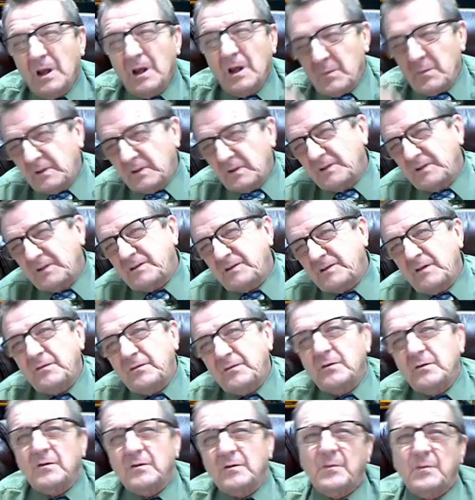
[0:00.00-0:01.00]
but let's say if
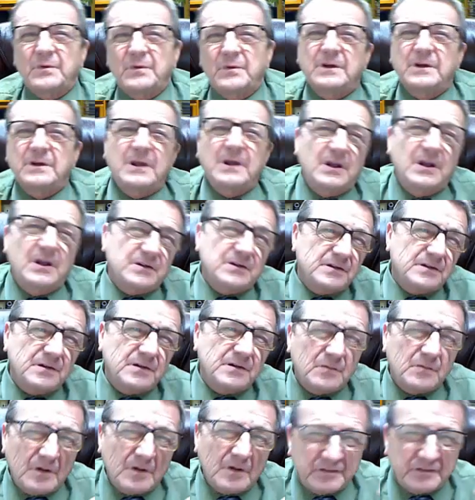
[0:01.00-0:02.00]
you're up in the age, let's say
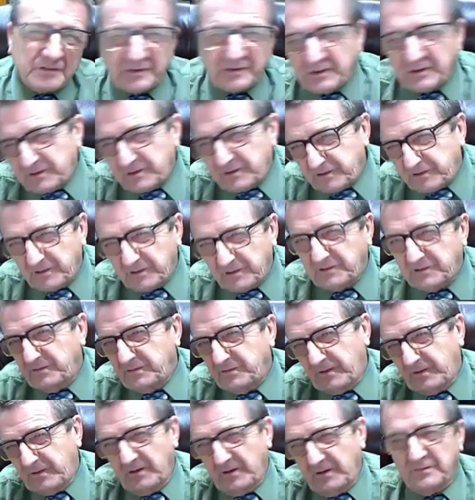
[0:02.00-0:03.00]
around 60,
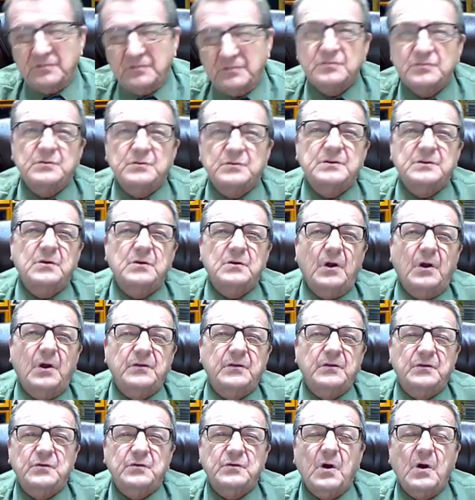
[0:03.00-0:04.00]
65 is usually what the author
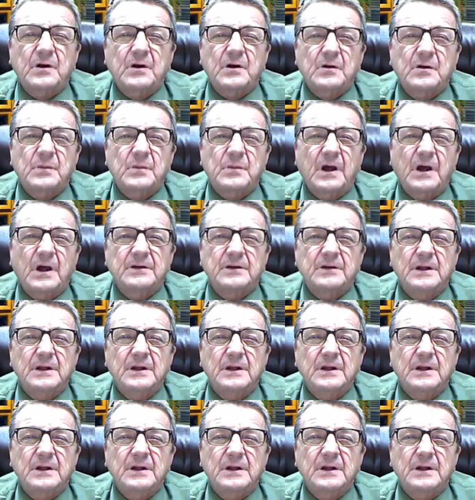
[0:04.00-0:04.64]
is talking about